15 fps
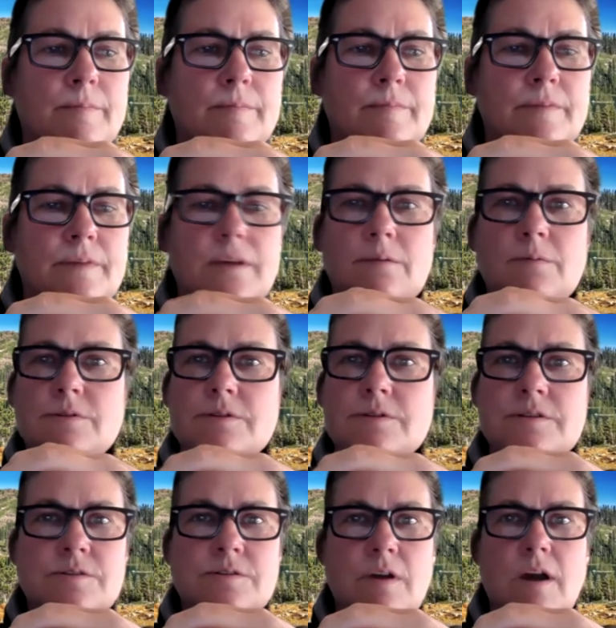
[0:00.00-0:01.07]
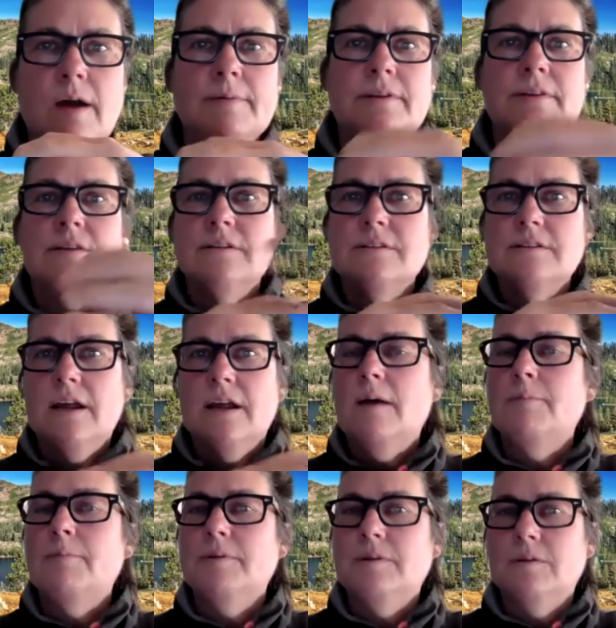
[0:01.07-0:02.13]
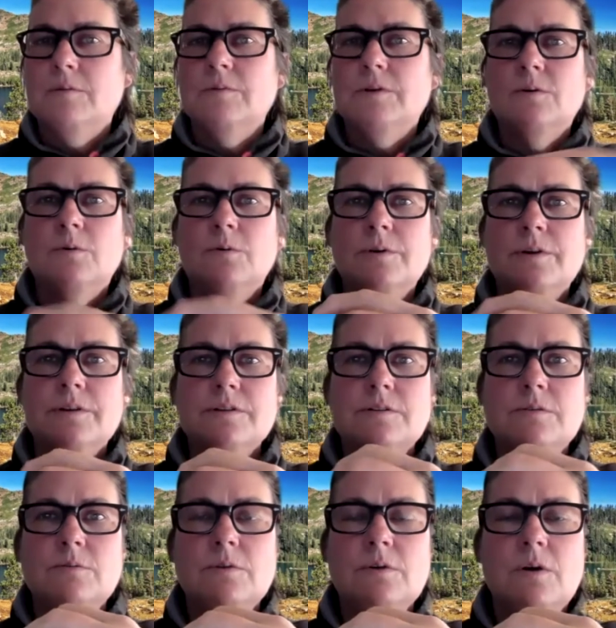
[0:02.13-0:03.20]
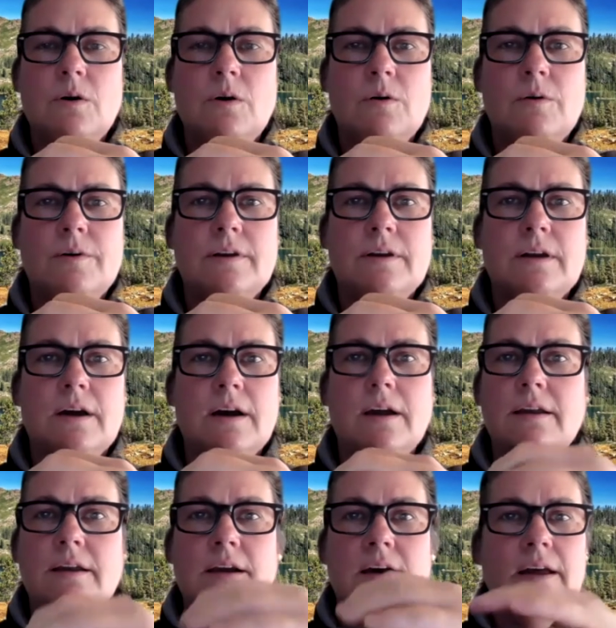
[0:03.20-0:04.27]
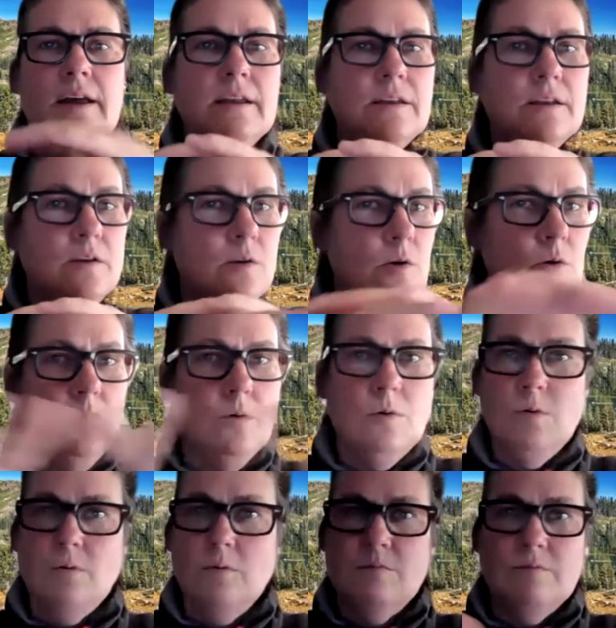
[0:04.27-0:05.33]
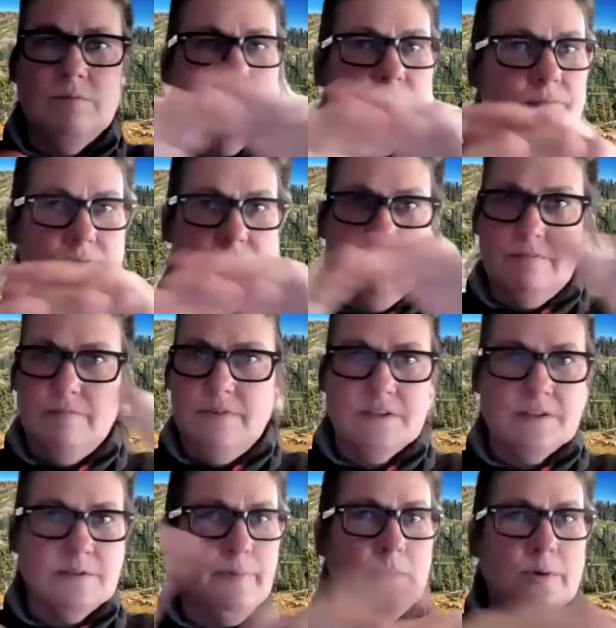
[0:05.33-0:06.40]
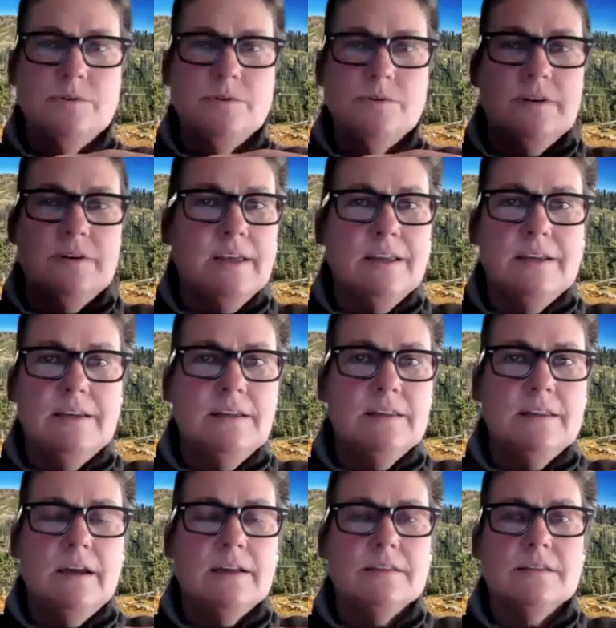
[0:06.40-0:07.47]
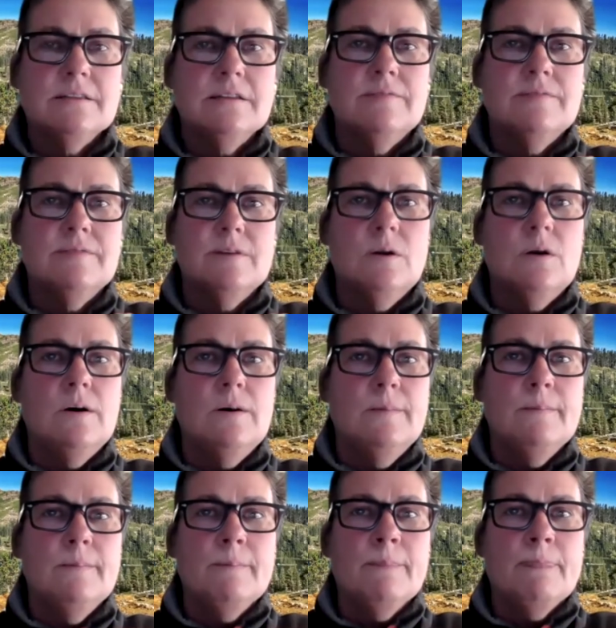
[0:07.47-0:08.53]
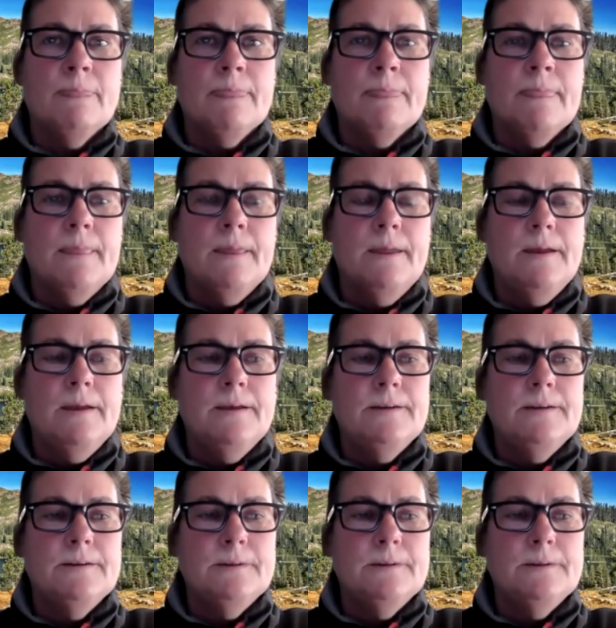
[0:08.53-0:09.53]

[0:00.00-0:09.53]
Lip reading: he was describing things that happened in the recording studio, and I had no exposure to any of that stuff at all. And